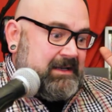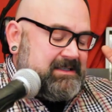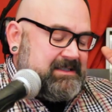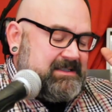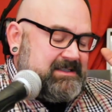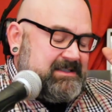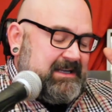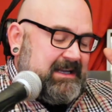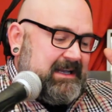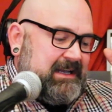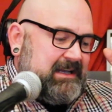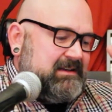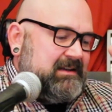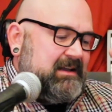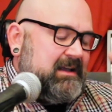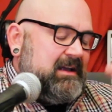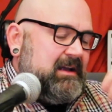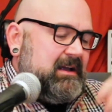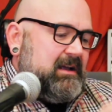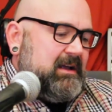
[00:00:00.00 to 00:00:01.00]
state,
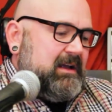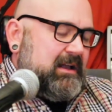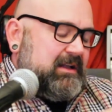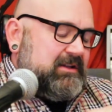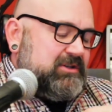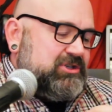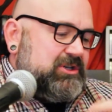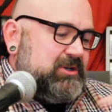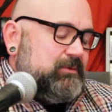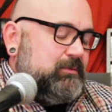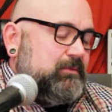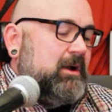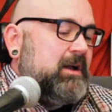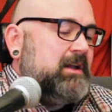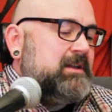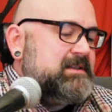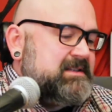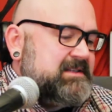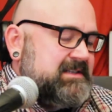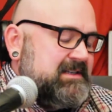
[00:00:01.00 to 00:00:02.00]
and she
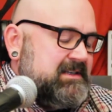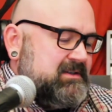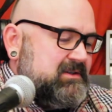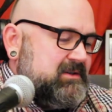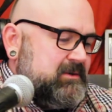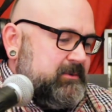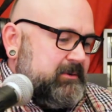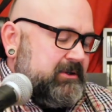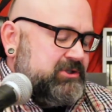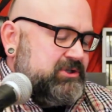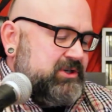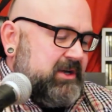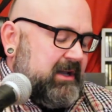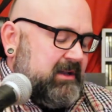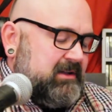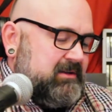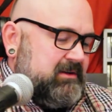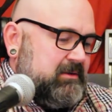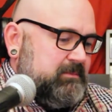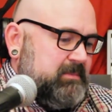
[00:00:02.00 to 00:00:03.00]
runs into her
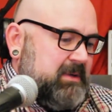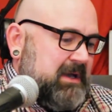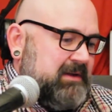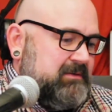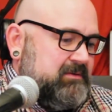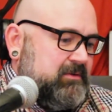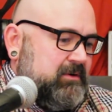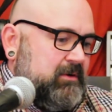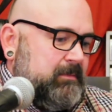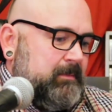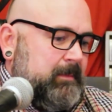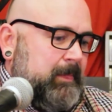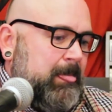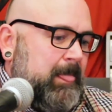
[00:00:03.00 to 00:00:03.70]
childhood bedroom,